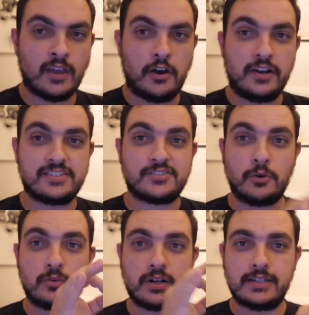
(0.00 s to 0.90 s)
Alright,
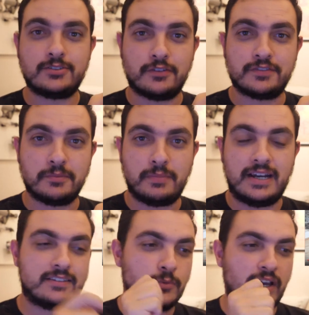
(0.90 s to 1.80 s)
so right off the
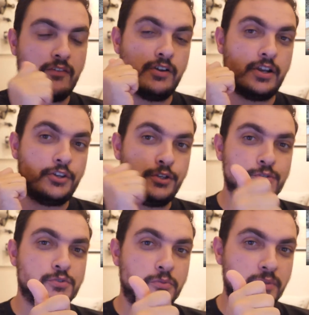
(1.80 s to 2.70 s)
bat we have an
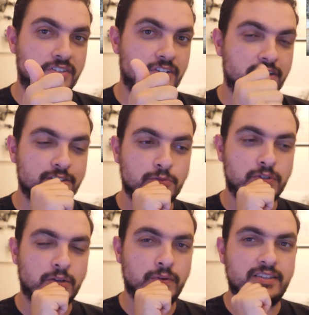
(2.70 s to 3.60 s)
unusual material to
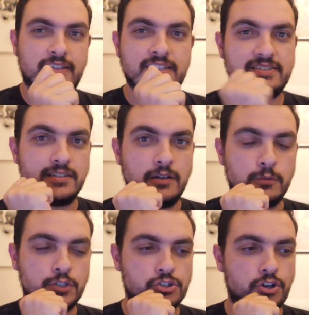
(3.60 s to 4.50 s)
work with, at least in a
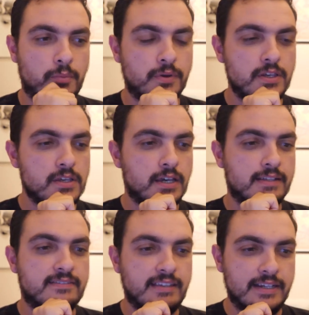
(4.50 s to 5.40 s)
wood shop.
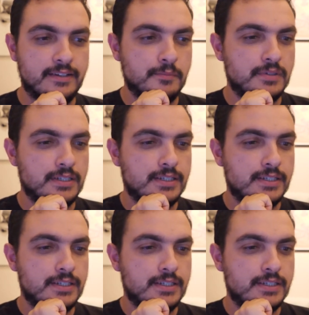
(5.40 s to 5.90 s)
Denim.